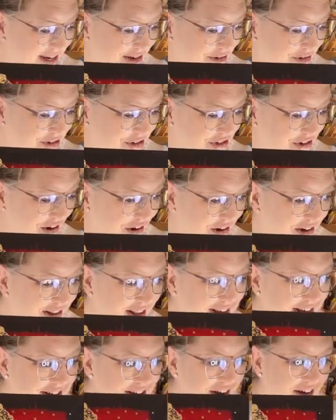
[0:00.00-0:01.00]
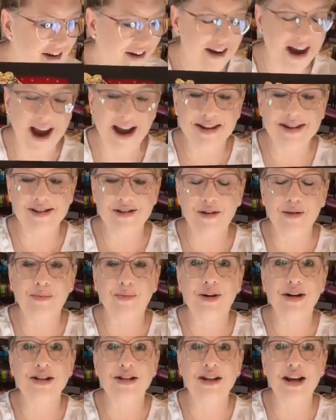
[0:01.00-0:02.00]
Thank you, Charlotte. Y'all, I so
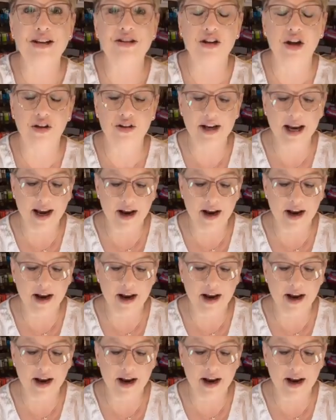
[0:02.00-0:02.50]
appreciate y'all.